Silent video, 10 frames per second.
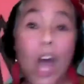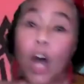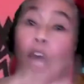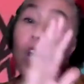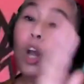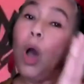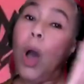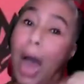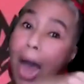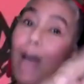
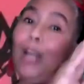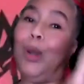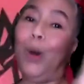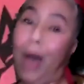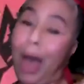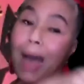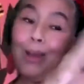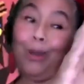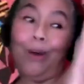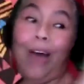Aloha, aloha,
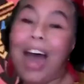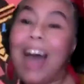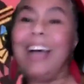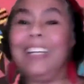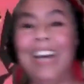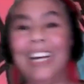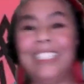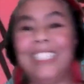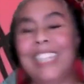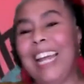aloha
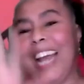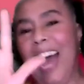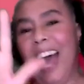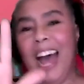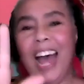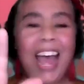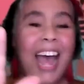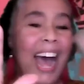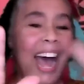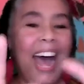Anansi. Hi,
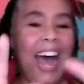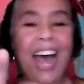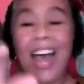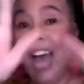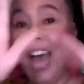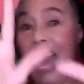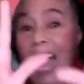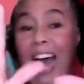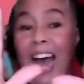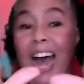hi,
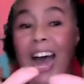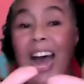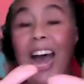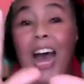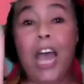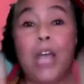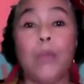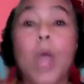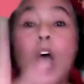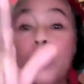hi.
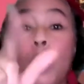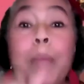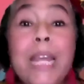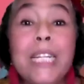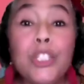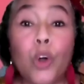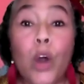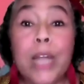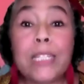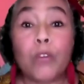So many
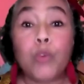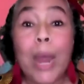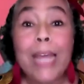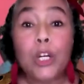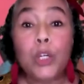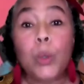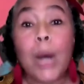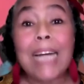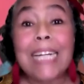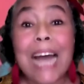stories of Kwaku,
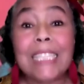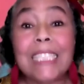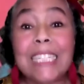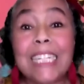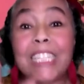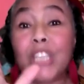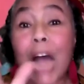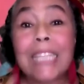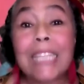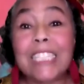Anansi,
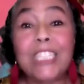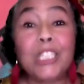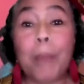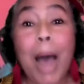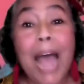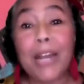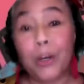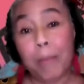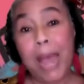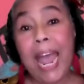Ashanti,
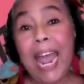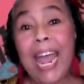Spider-Man.